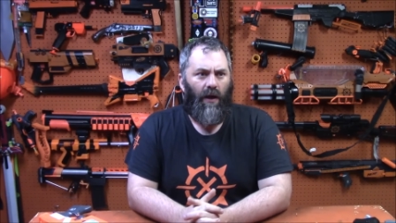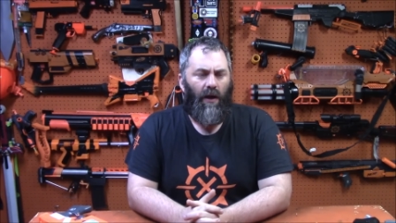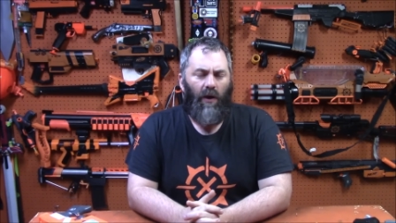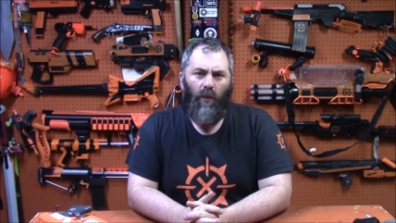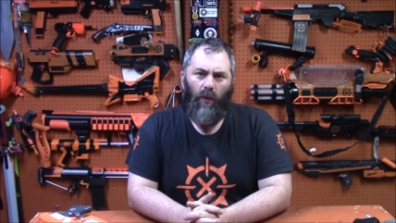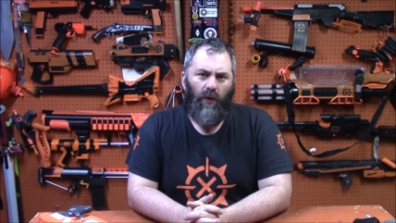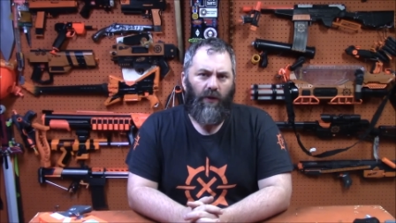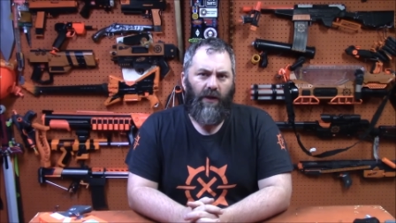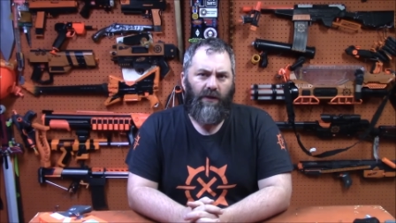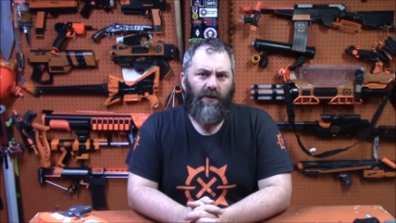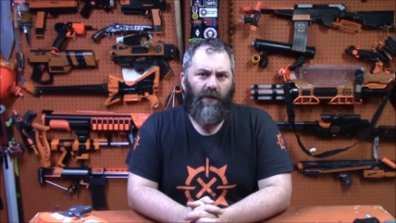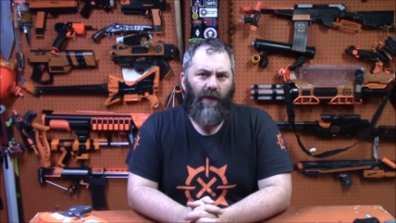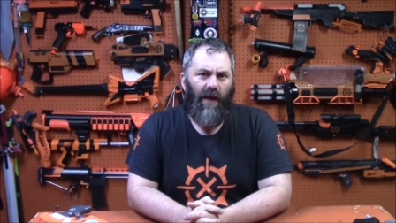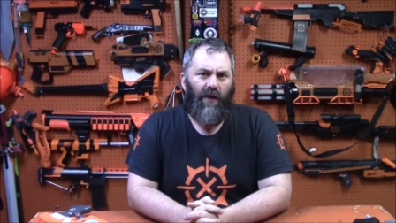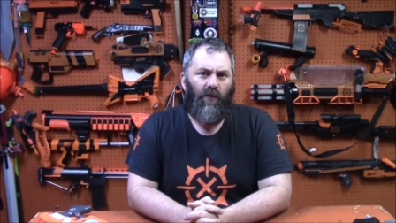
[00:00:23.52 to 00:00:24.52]
we'll get
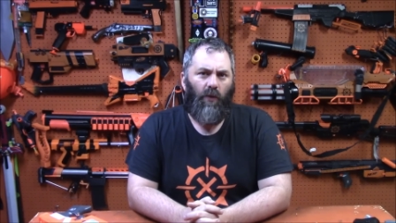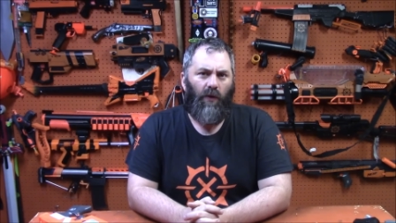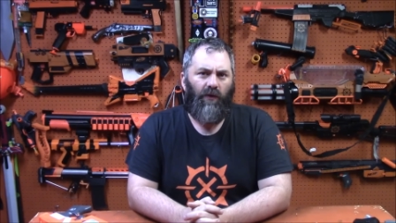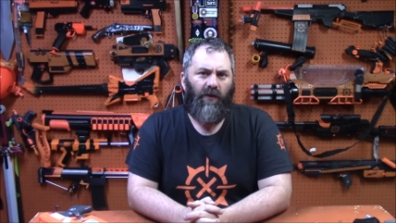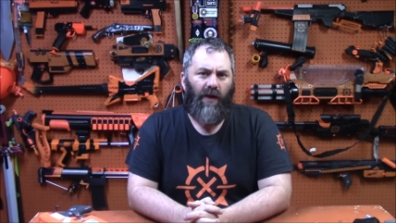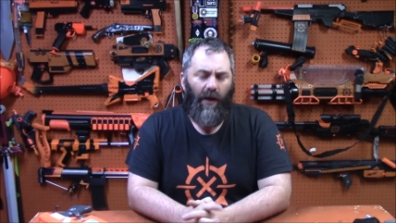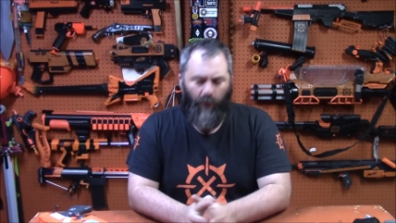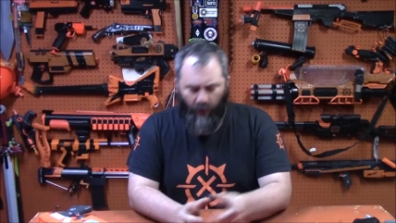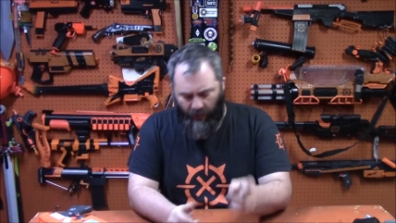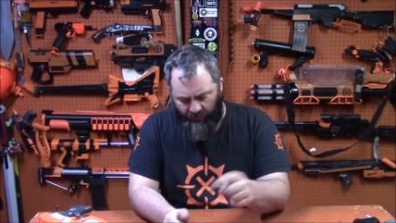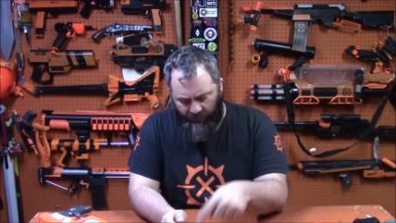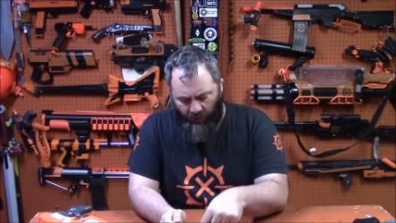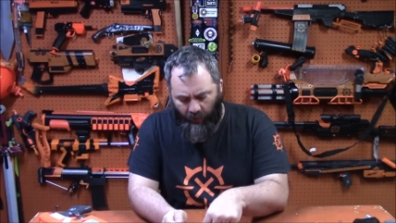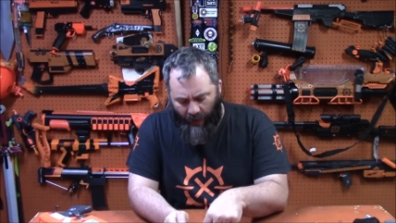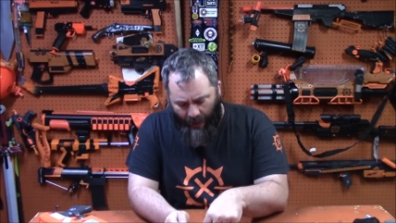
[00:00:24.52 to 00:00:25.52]
to that towards the end. We're going to
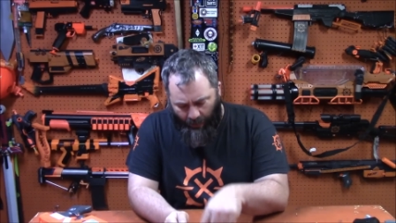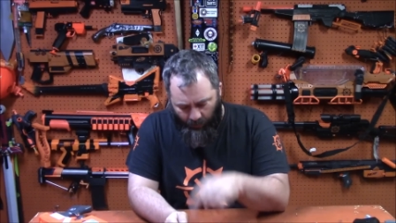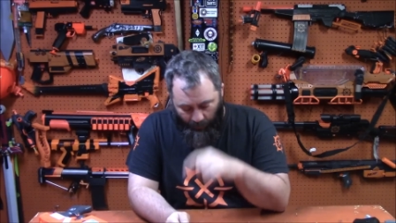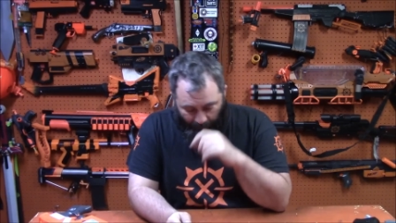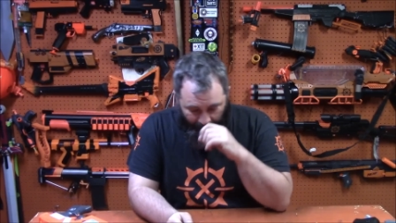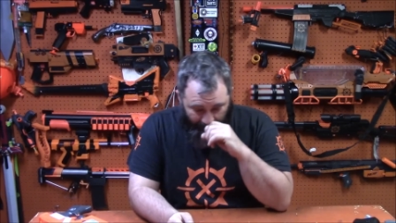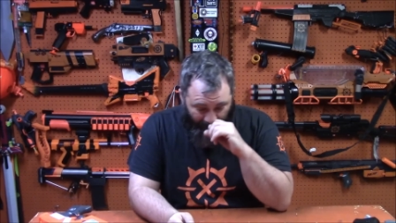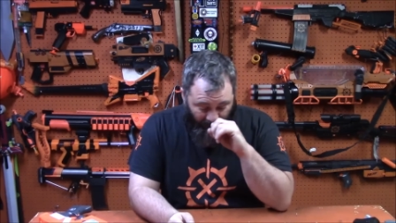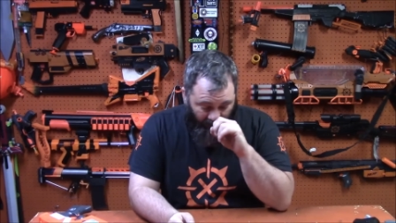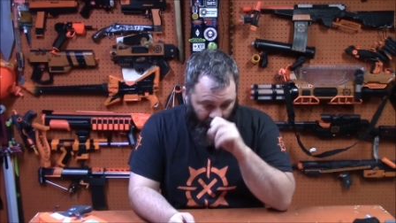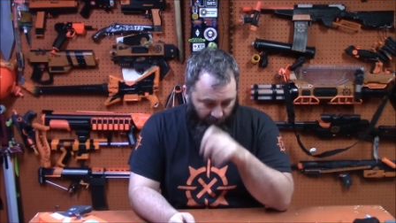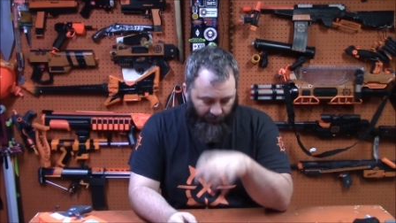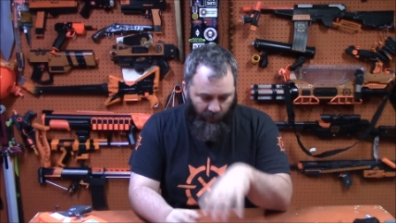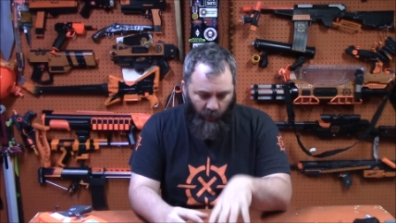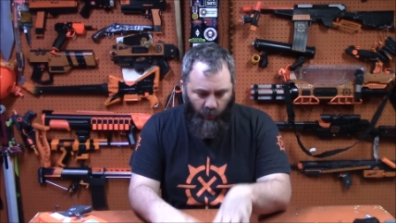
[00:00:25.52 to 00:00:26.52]
start out with a series
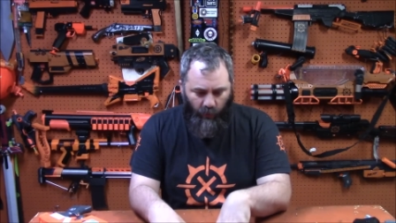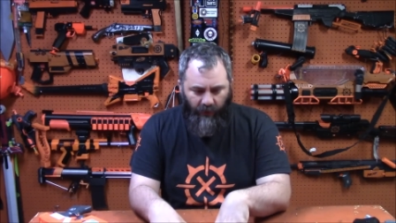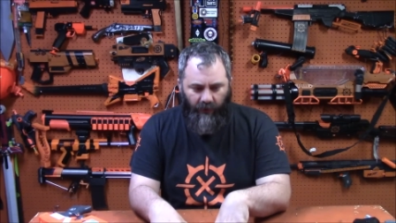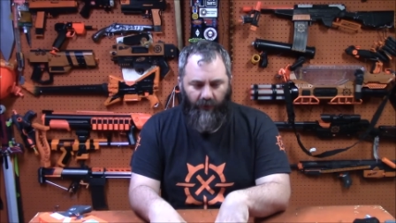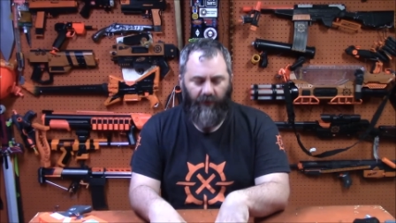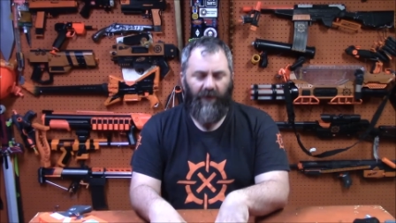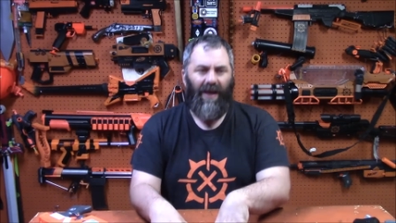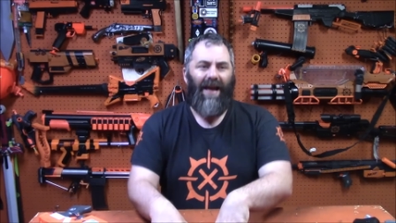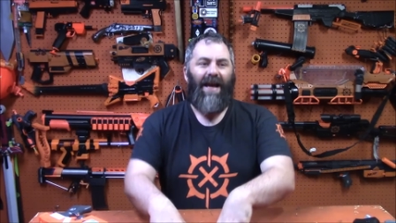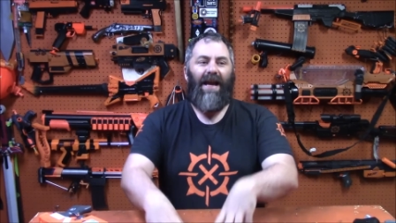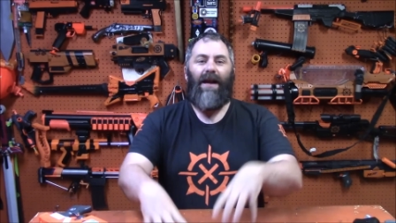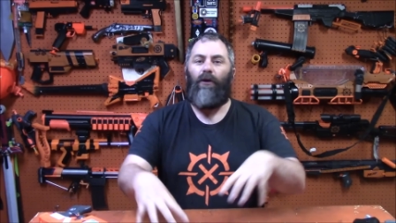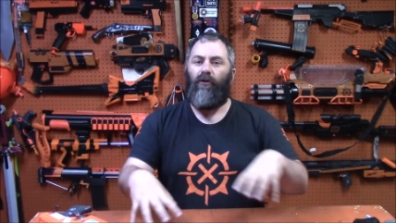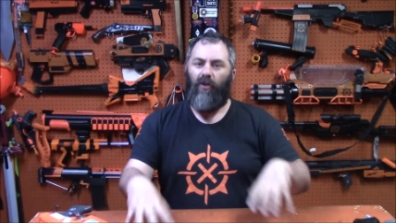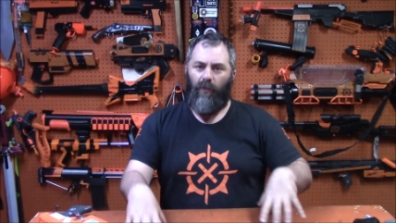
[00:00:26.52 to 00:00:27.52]
of Goodwills
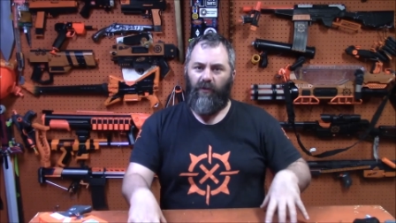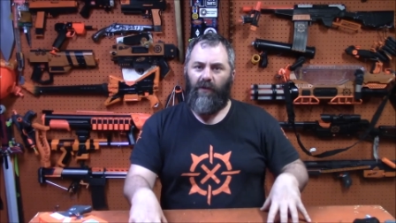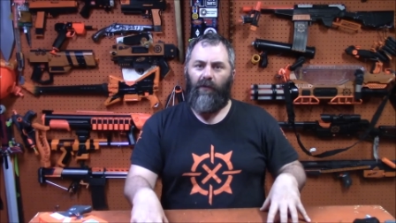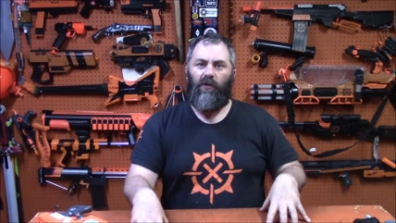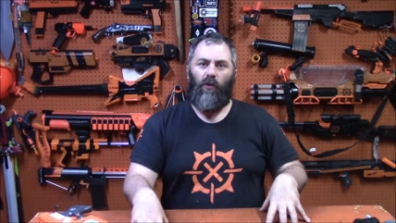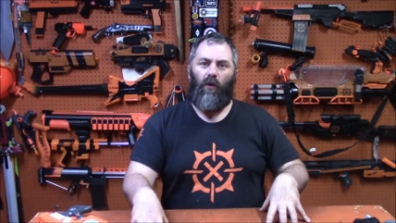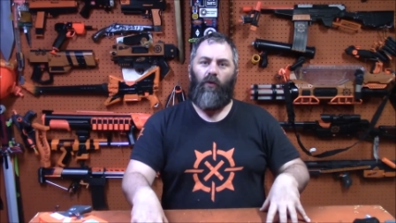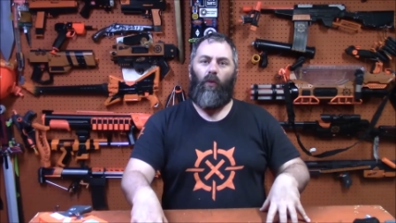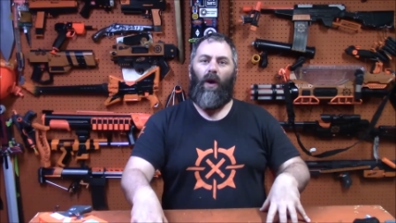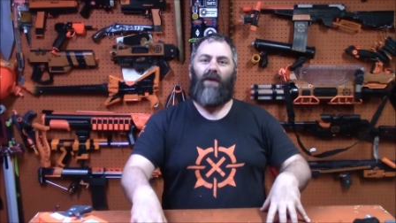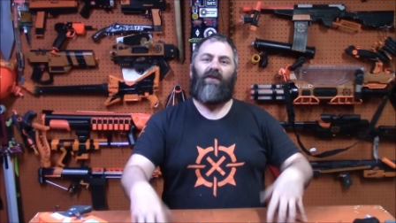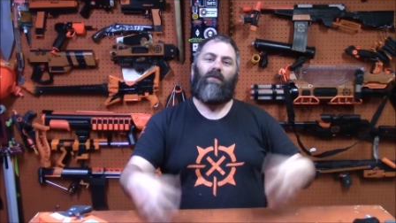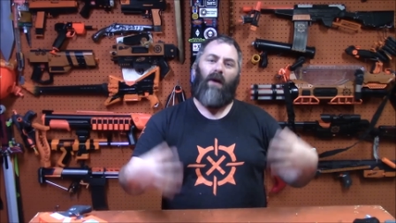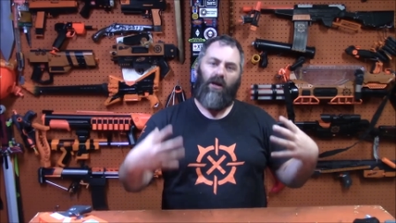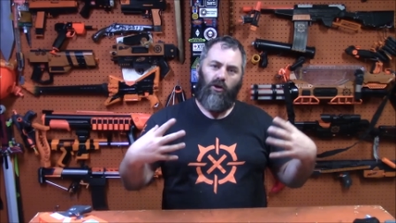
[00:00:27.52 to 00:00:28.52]
here in the Pacific
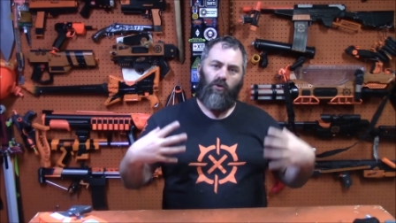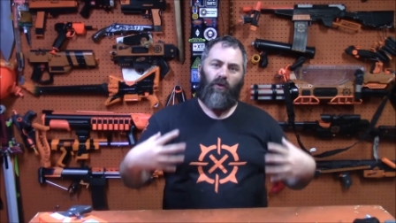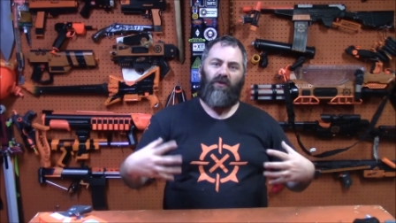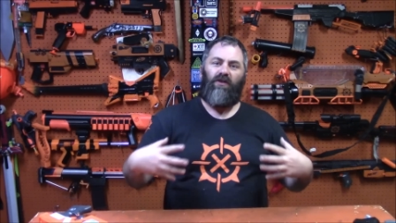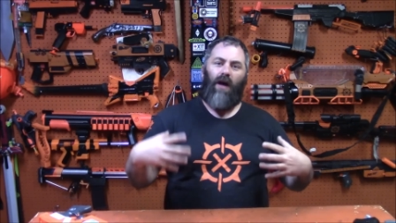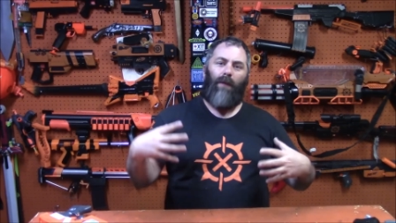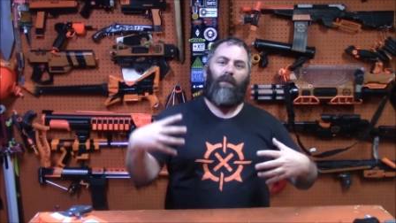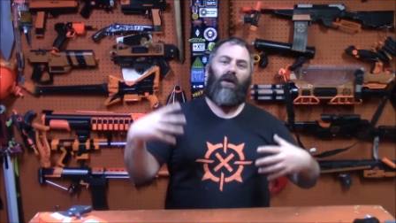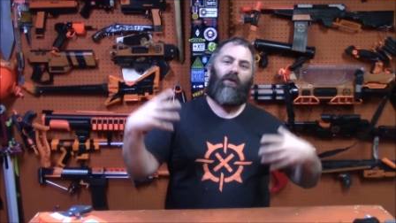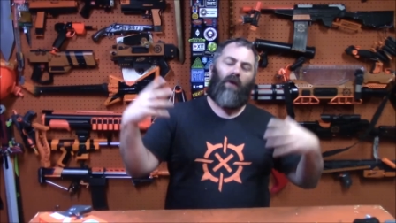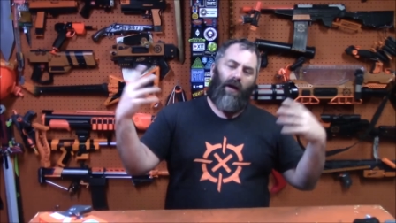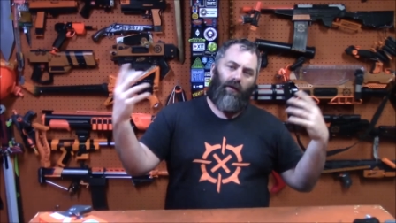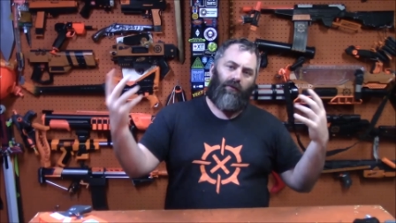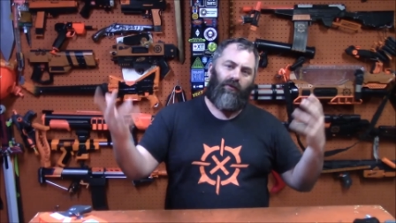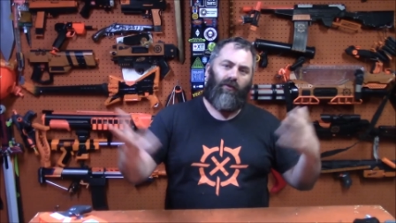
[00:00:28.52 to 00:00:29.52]
Northwest, my usual stomping
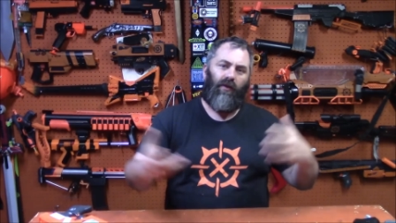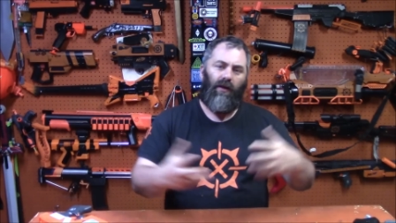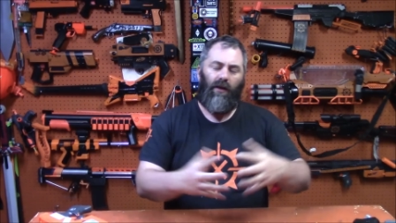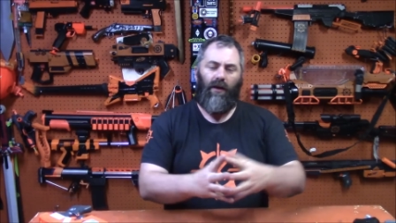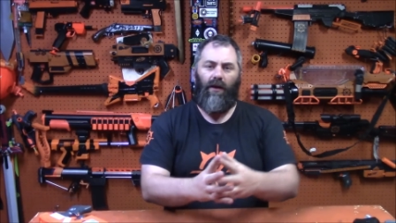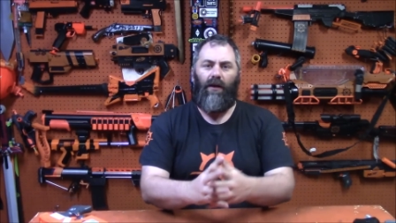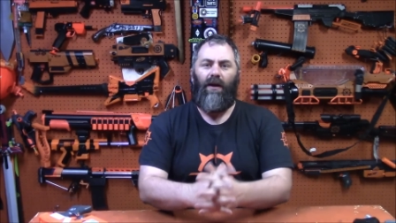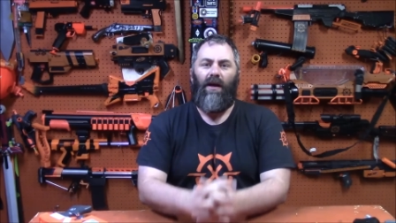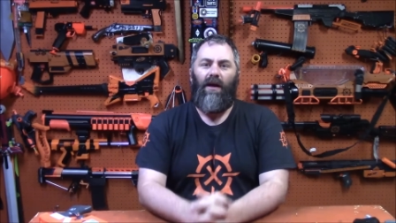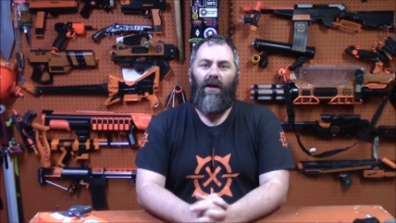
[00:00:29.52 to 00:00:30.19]
grounds, the